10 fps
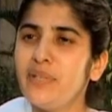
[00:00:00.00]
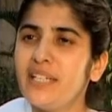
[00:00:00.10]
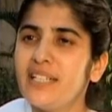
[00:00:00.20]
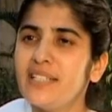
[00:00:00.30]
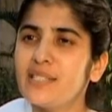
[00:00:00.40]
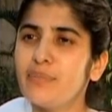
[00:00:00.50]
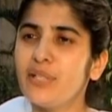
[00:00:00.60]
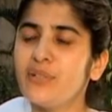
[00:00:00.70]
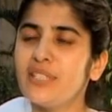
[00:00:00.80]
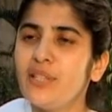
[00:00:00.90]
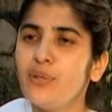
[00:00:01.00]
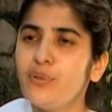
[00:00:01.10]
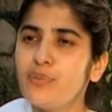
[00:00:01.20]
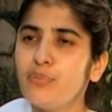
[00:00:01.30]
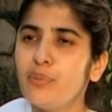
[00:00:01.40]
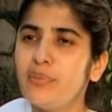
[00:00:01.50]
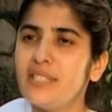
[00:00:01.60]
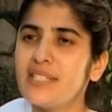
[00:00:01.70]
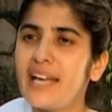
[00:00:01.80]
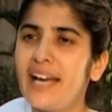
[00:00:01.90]
weakness, because in those
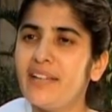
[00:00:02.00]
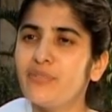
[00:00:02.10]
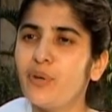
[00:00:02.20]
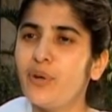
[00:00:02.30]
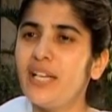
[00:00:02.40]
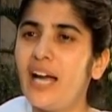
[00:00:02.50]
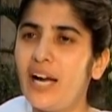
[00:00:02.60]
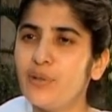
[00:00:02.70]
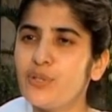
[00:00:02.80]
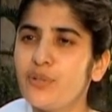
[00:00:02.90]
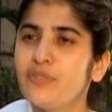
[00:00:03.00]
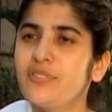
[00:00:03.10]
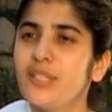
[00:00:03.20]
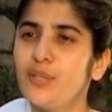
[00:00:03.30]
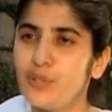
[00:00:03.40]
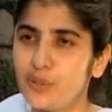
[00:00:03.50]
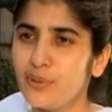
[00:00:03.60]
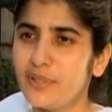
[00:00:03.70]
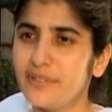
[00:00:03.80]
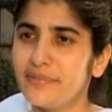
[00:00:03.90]
moments I have gone out of
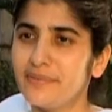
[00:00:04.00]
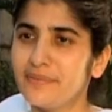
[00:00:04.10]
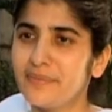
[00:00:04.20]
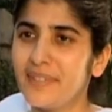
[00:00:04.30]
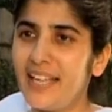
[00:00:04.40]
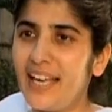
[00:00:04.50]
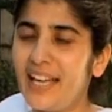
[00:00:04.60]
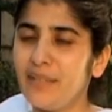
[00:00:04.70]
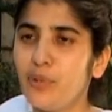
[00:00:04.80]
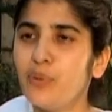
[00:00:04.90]
control. And